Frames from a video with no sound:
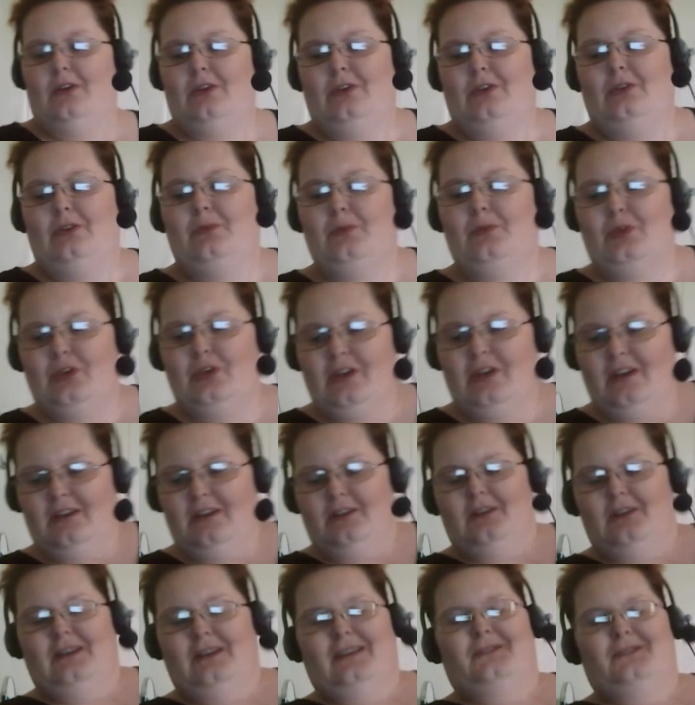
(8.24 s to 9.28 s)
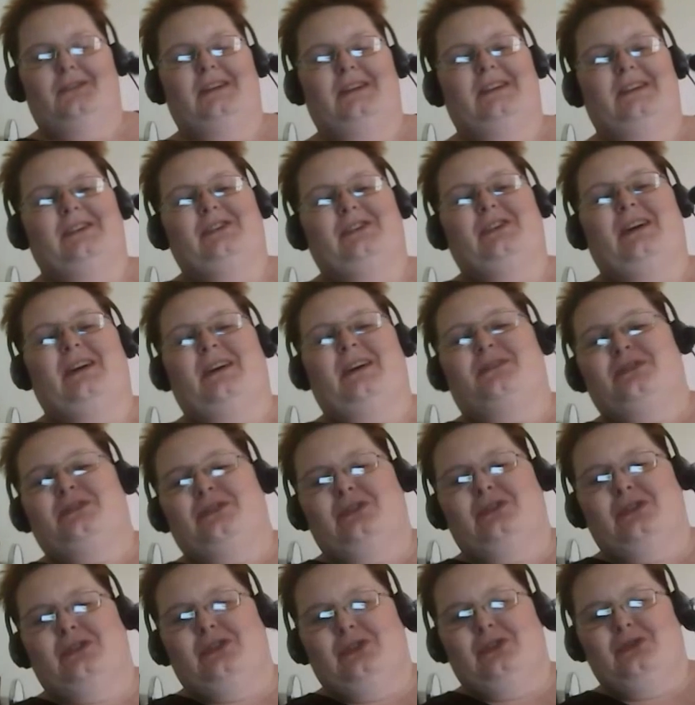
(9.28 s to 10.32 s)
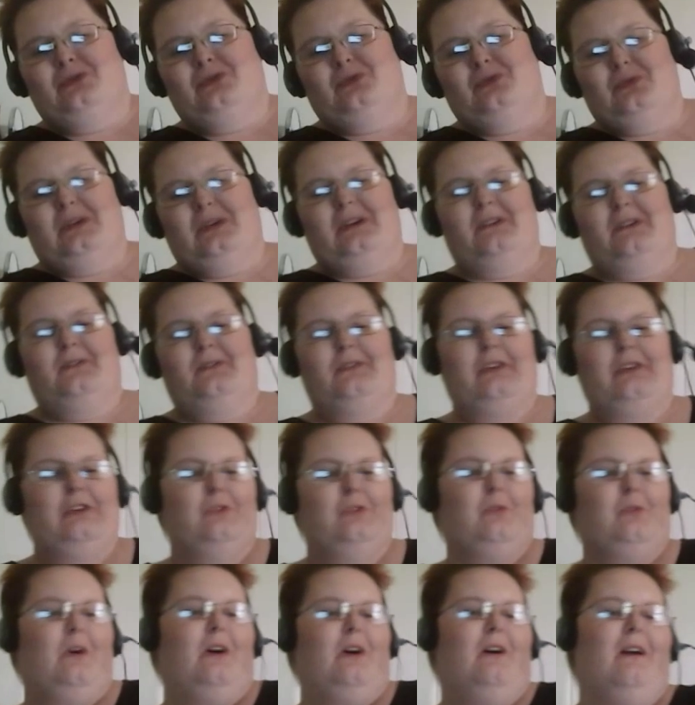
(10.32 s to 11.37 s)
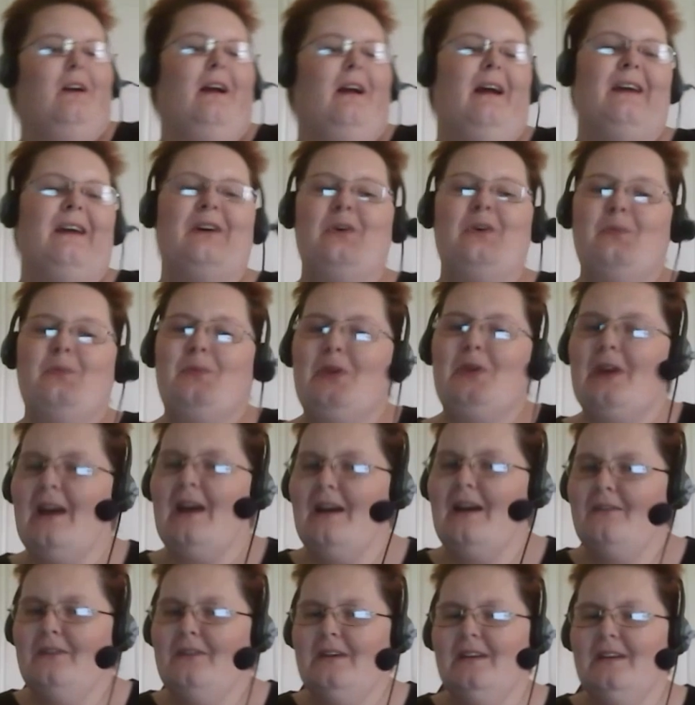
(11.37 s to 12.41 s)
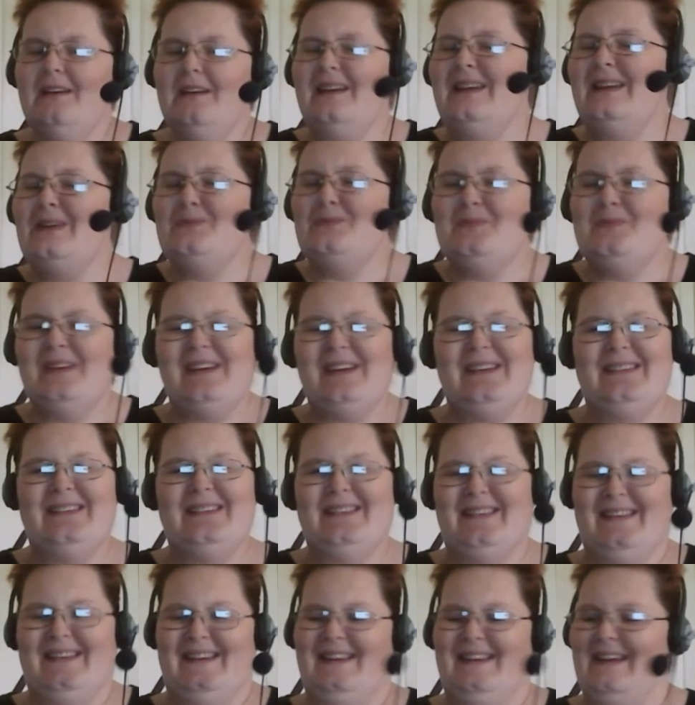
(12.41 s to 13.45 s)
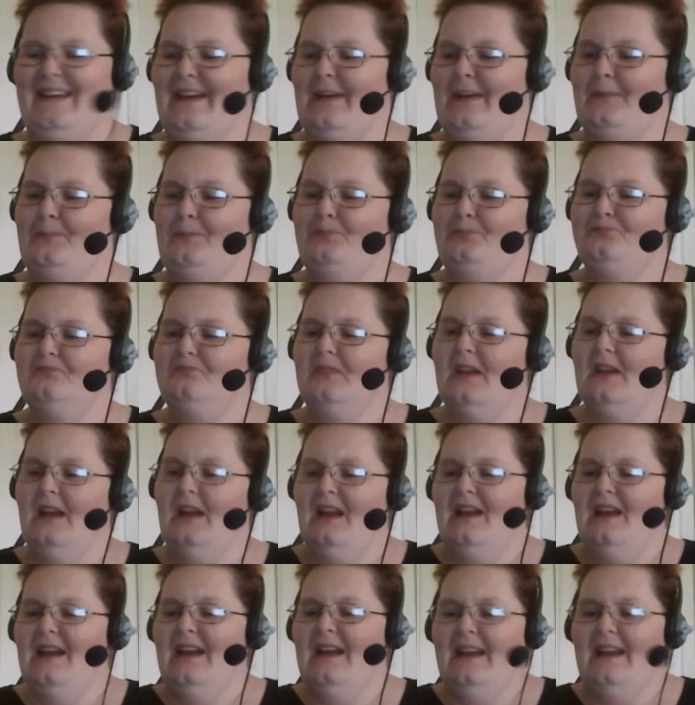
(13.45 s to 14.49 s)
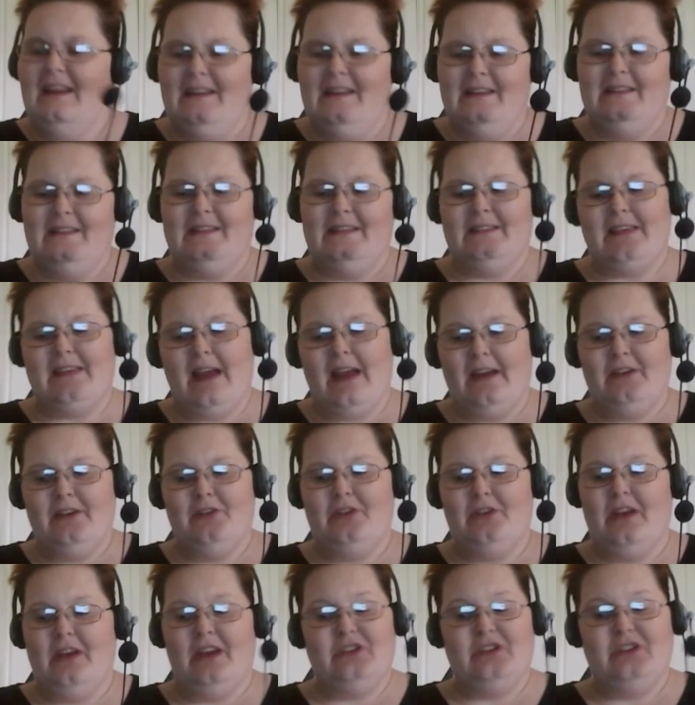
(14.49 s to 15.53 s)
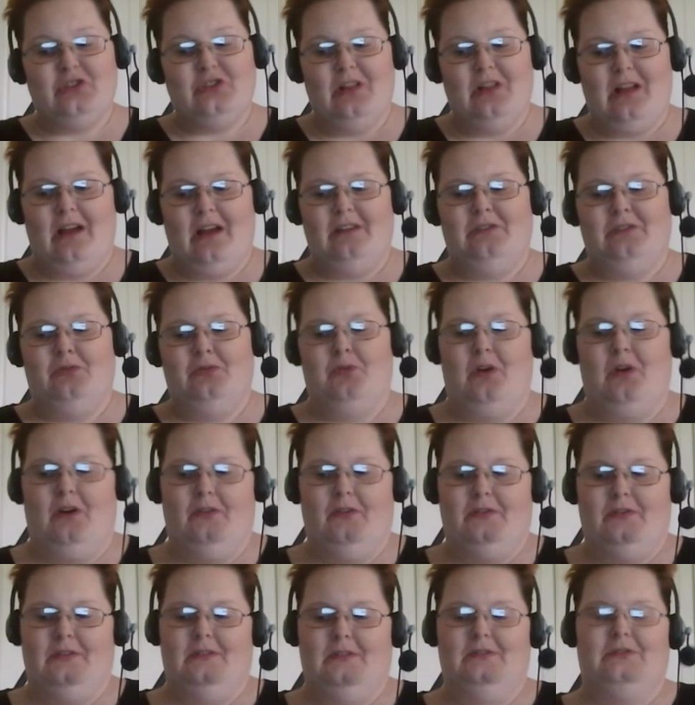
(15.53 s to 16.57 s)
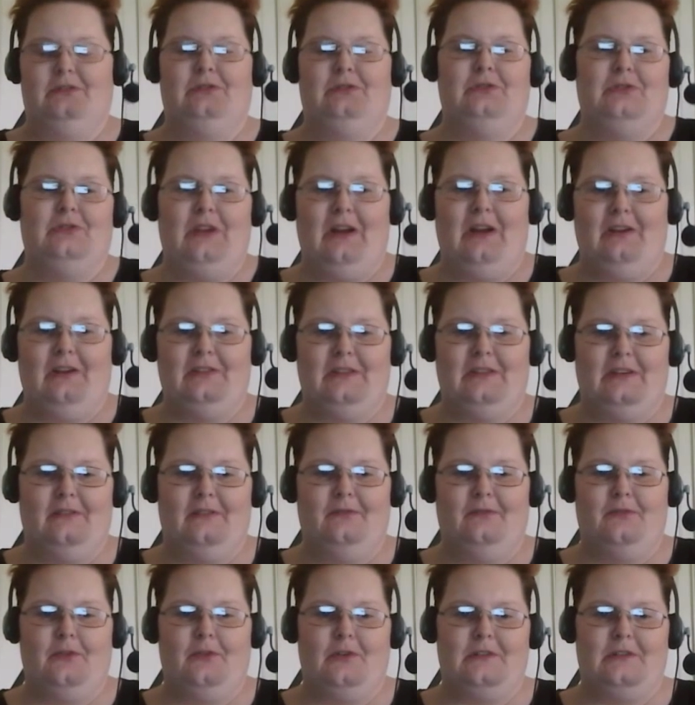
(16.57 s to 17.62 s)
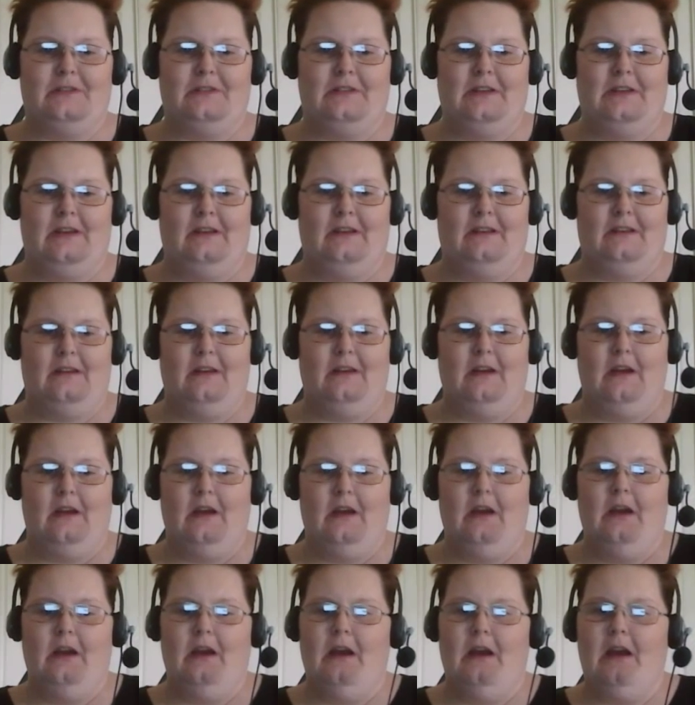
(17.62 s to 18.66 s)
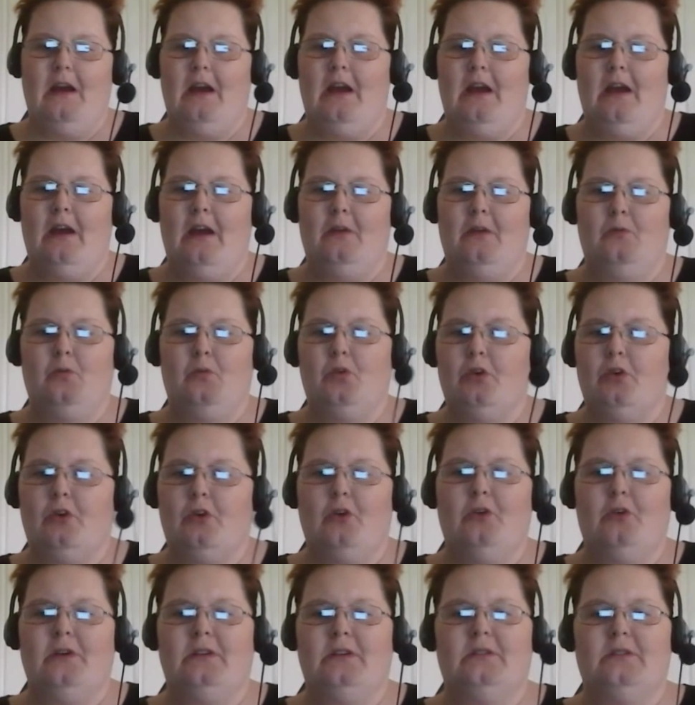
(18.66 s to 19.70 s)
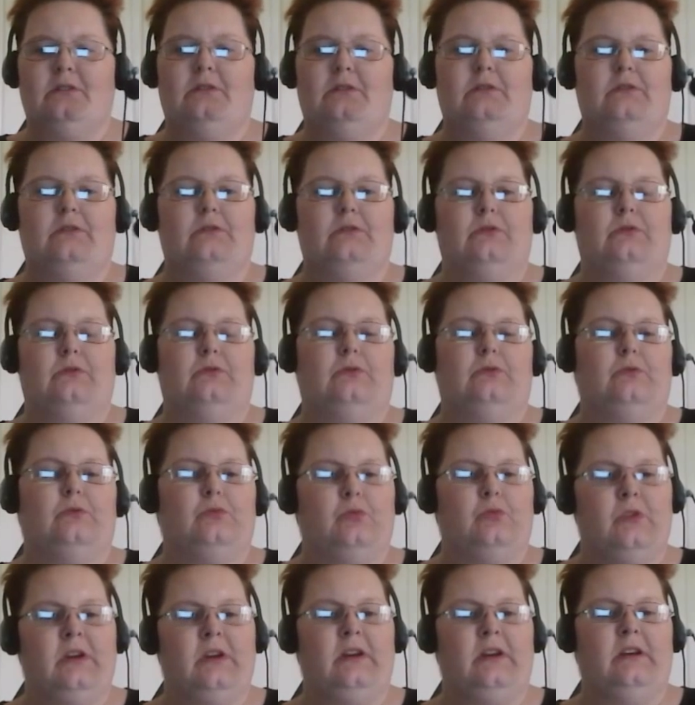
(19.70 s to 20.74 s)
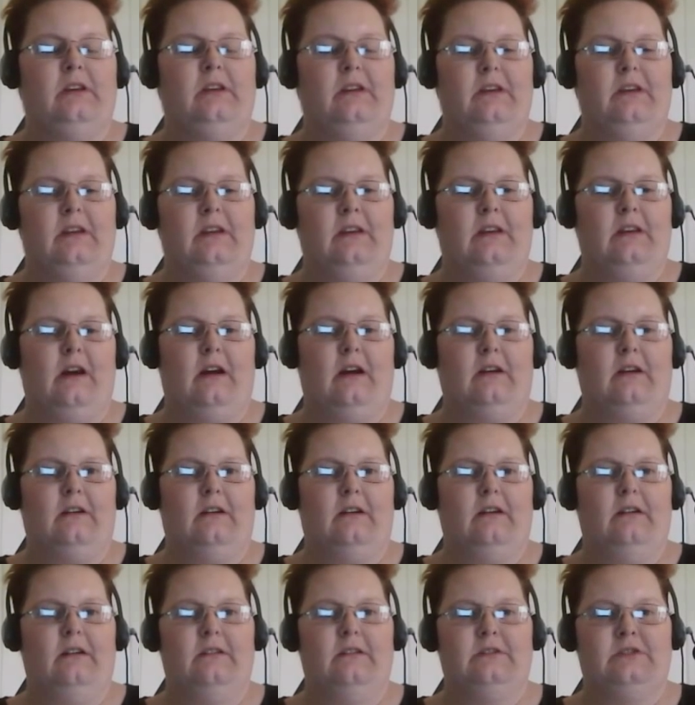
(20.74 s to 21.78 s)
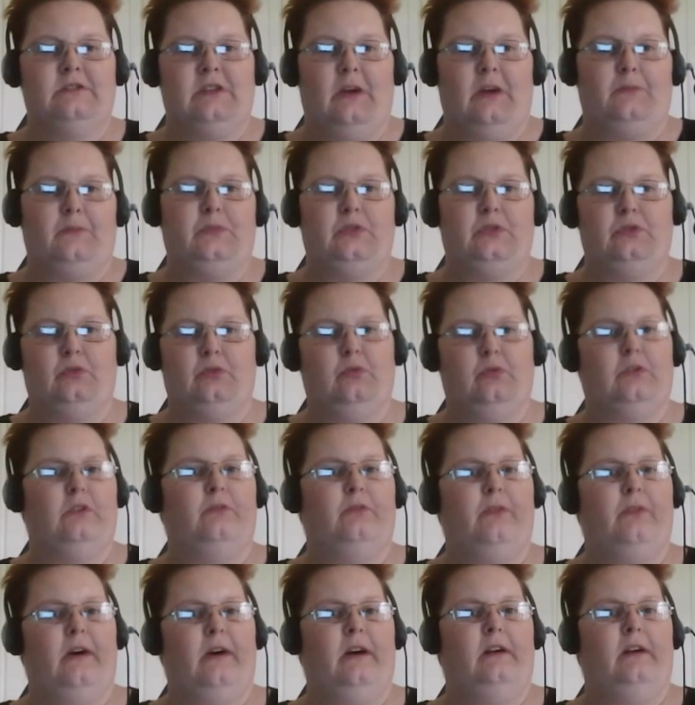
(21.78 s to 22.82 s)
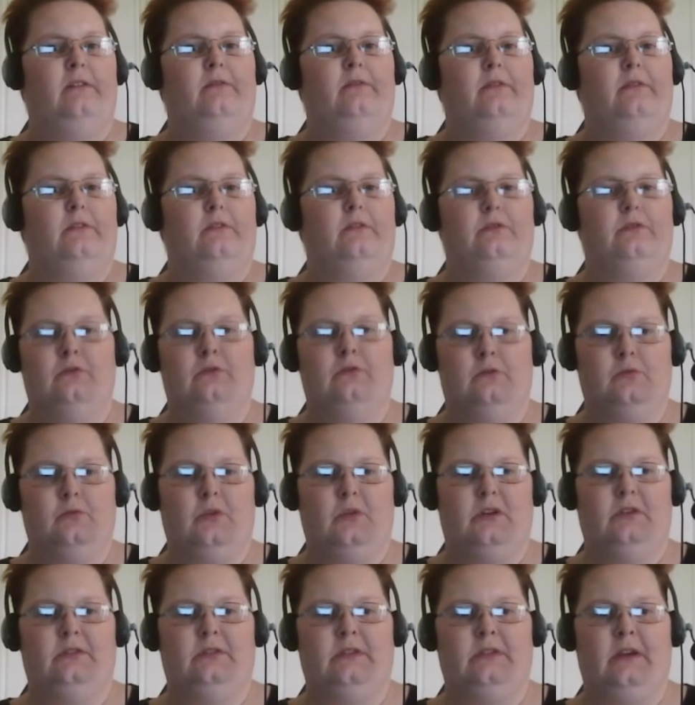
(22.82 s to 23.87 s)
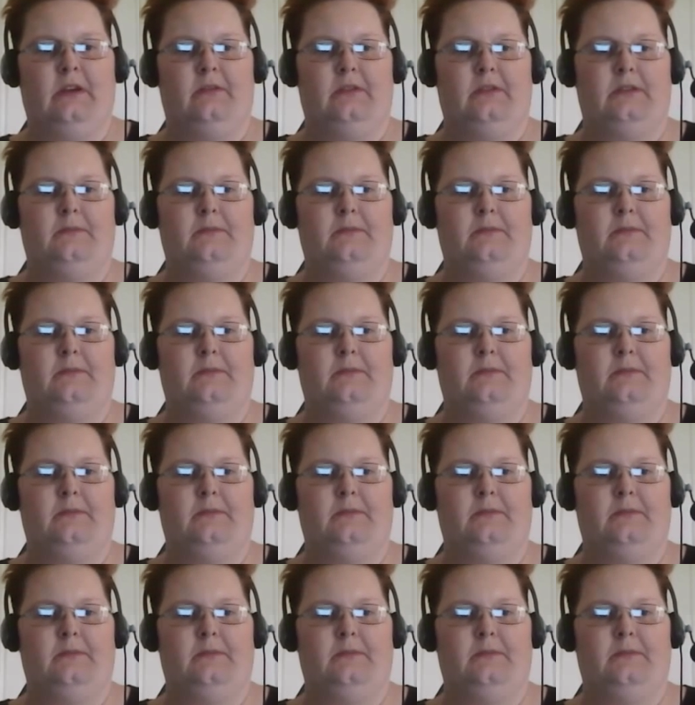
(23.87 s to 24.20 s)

Good morning, good evening, good afternoon, wherever you are. I hope you're having an amazing day. It is Saturday, July 12th, 2014, and we're going to read Enoch, chapters 105 through 107.